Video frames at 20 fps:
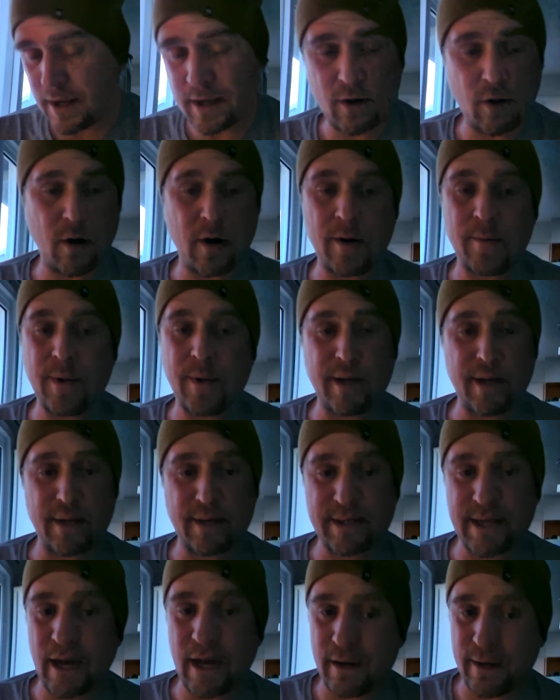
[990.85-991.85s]
He had already been
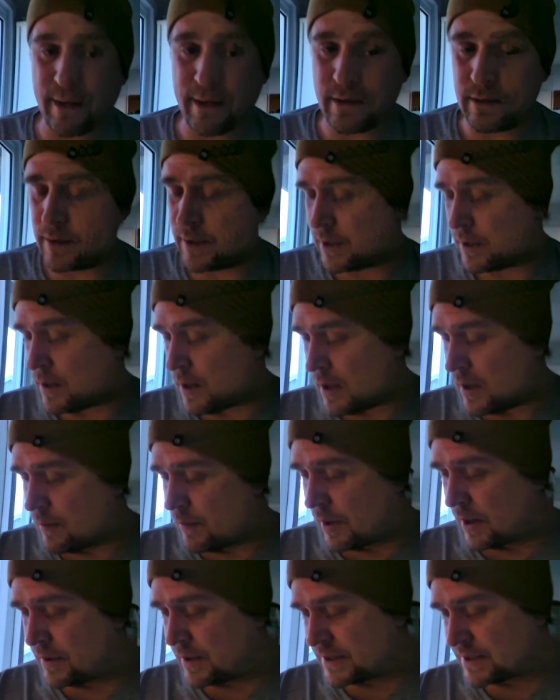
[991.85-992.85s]
kicked out of Italy
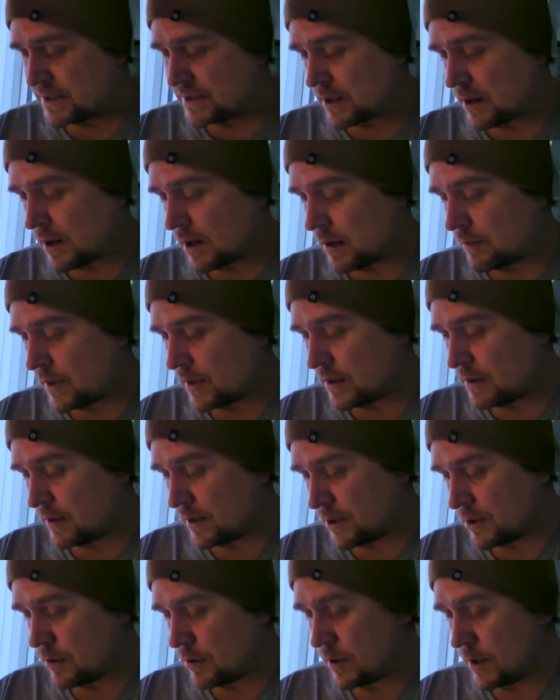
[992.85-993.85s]
by this time. He
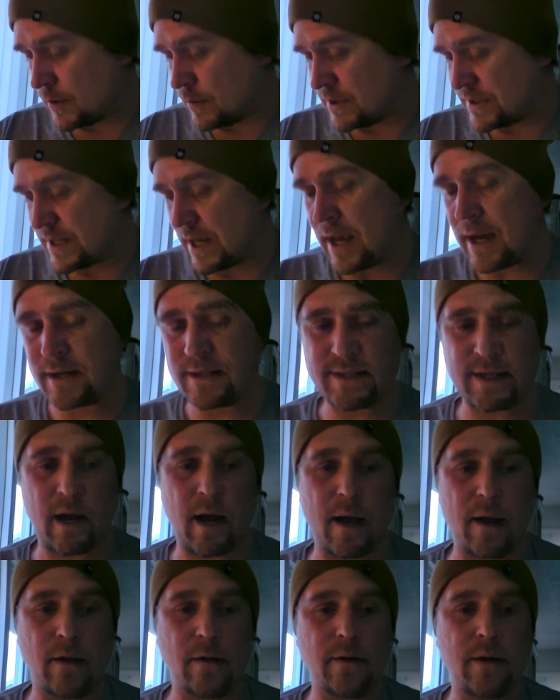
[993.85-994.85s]
literally was
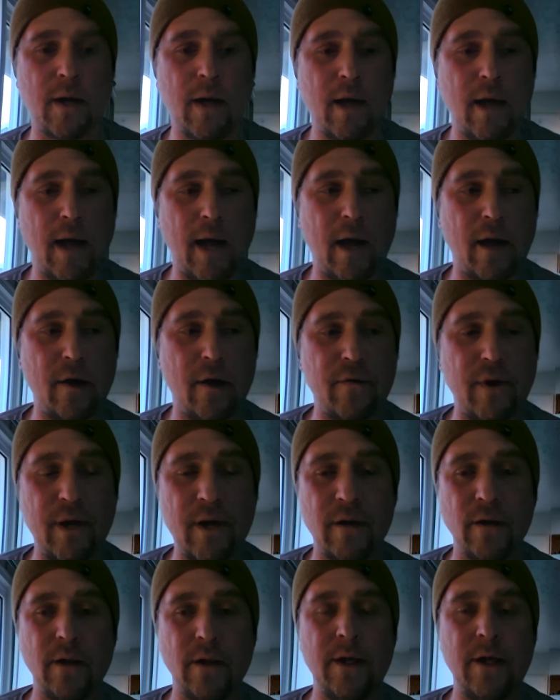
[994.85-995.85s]
exiled out of
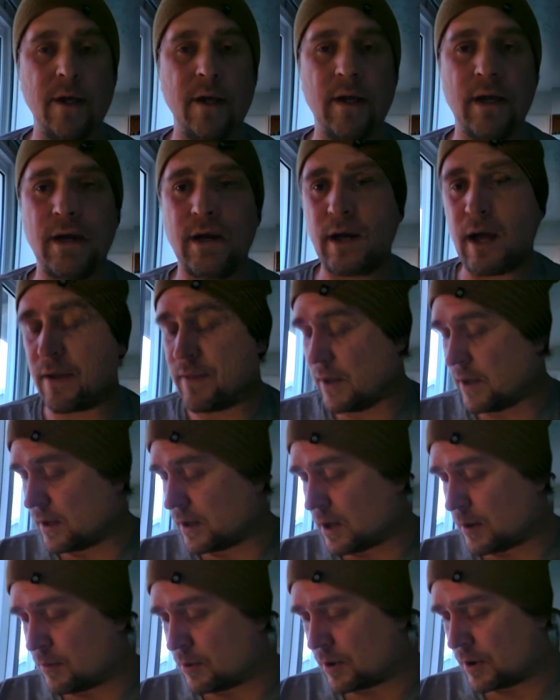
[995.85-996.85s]
Italy and uh, I
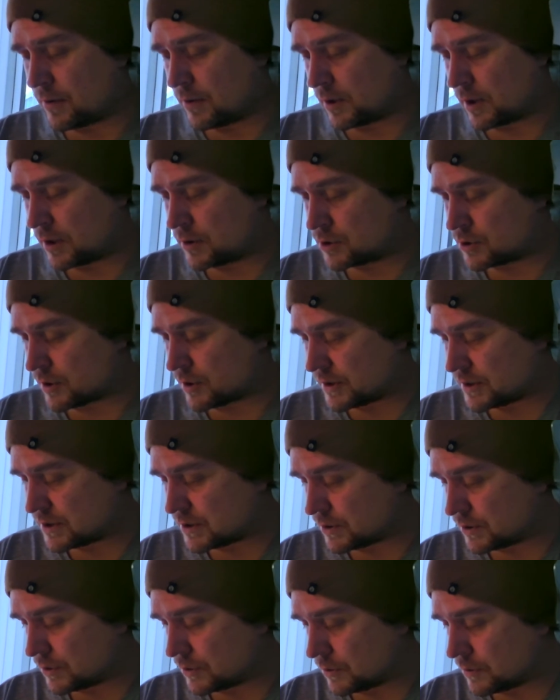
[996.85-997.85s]
think a couple other
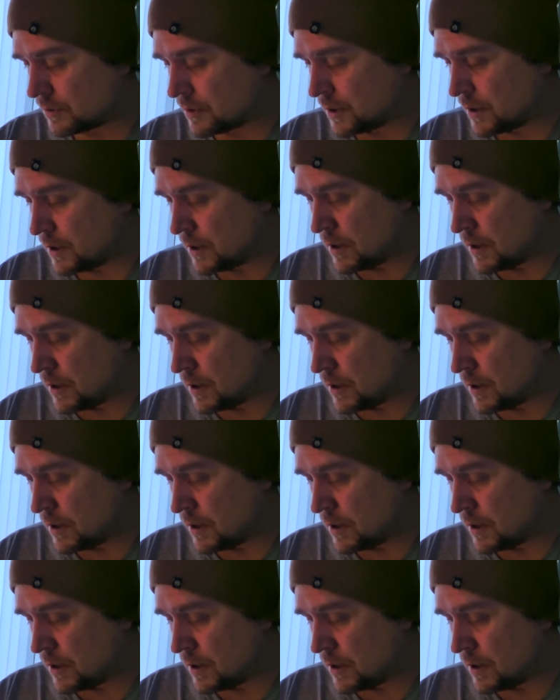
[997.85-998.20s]
countries too.